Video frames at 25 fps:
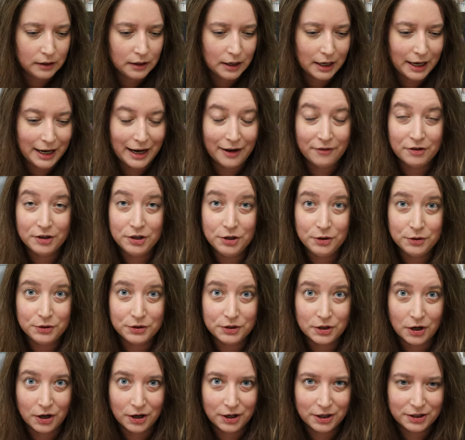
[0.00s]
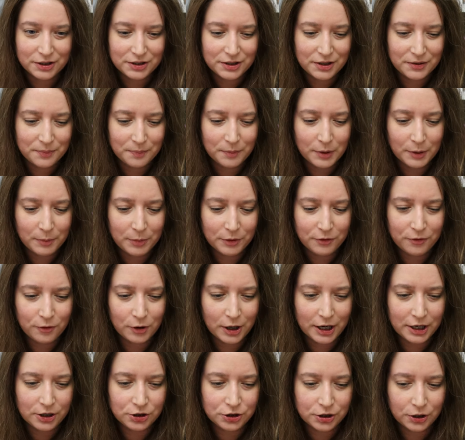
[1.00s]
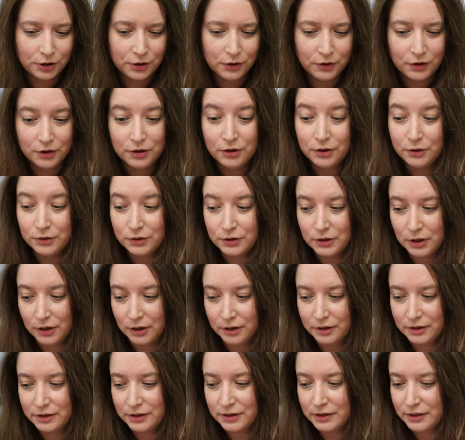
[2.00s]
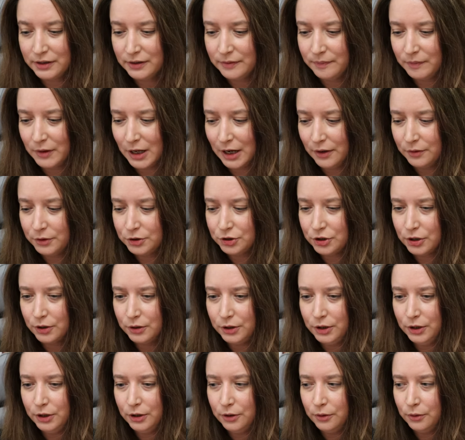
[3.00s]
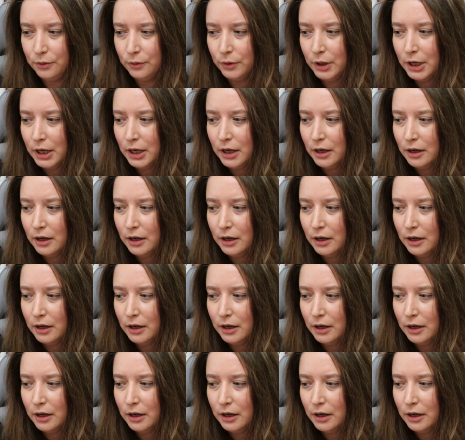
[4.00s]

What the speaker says: have a new start, but before I show you the new start, I'll show you